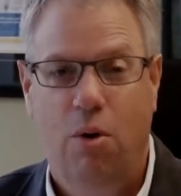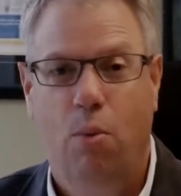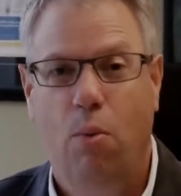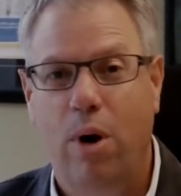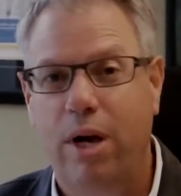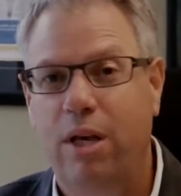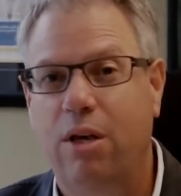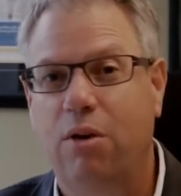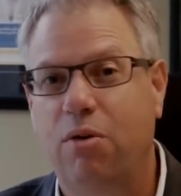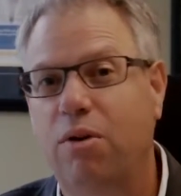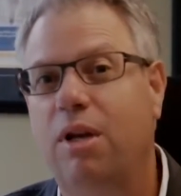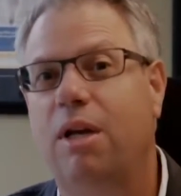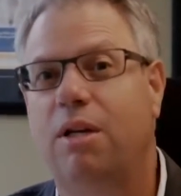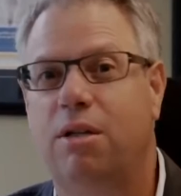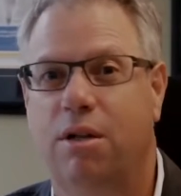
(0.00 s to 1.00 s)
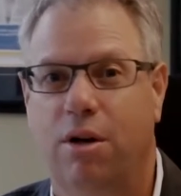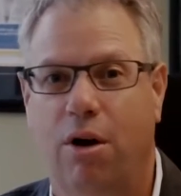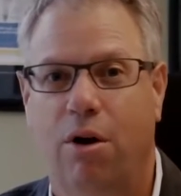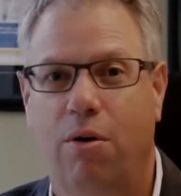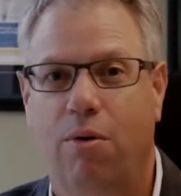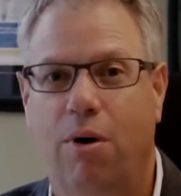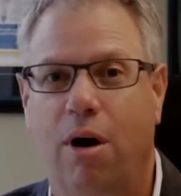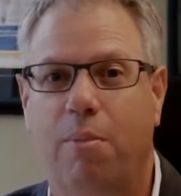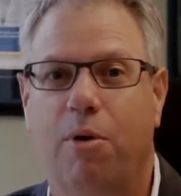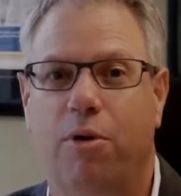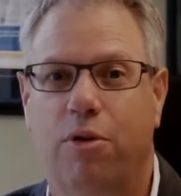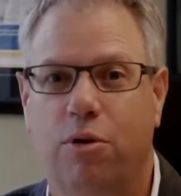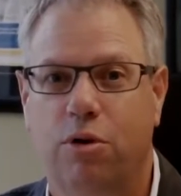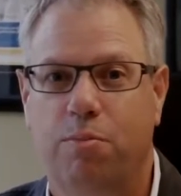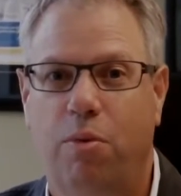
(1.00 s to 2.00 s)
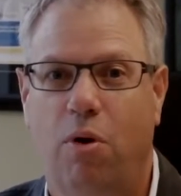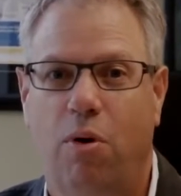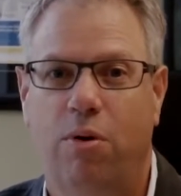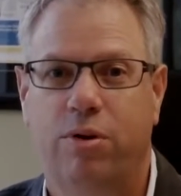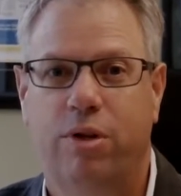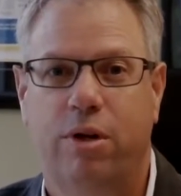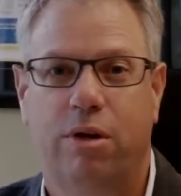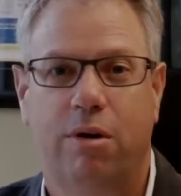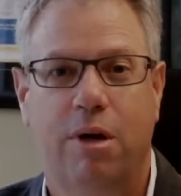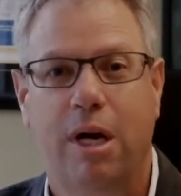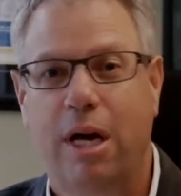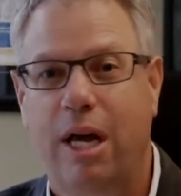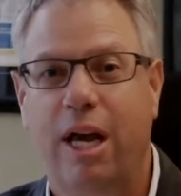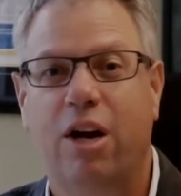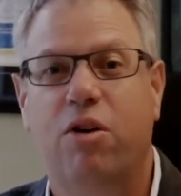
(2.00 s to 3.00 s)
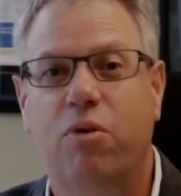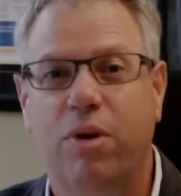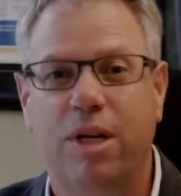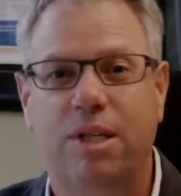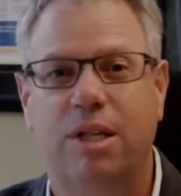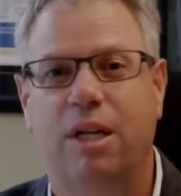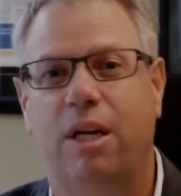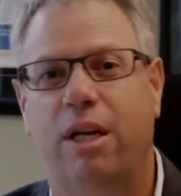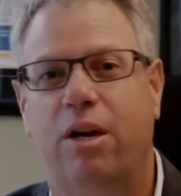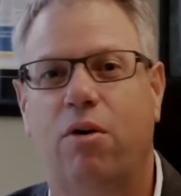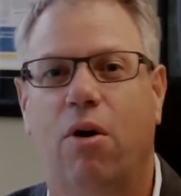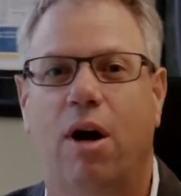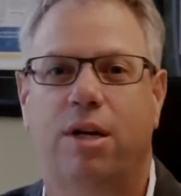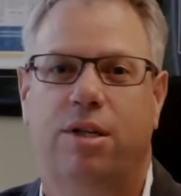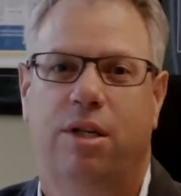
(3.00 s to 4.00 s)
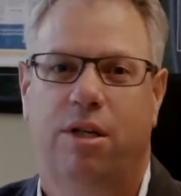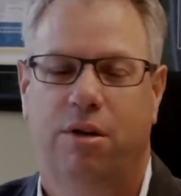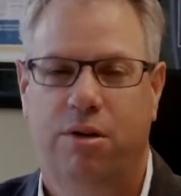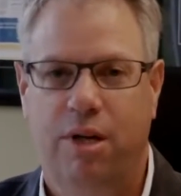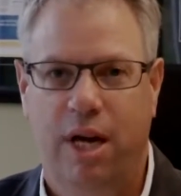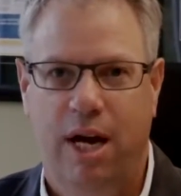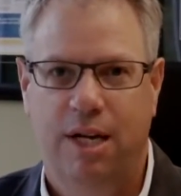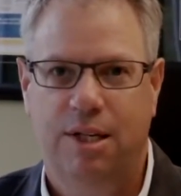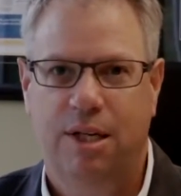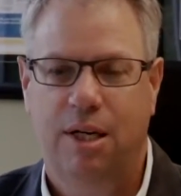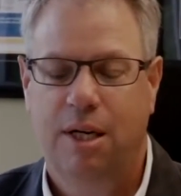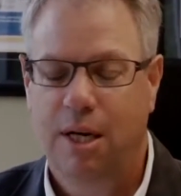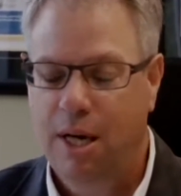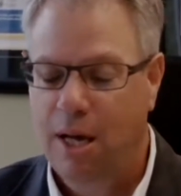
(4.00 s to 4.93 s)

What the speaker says: What you need to know about those polls that are increasingly crossing your desk.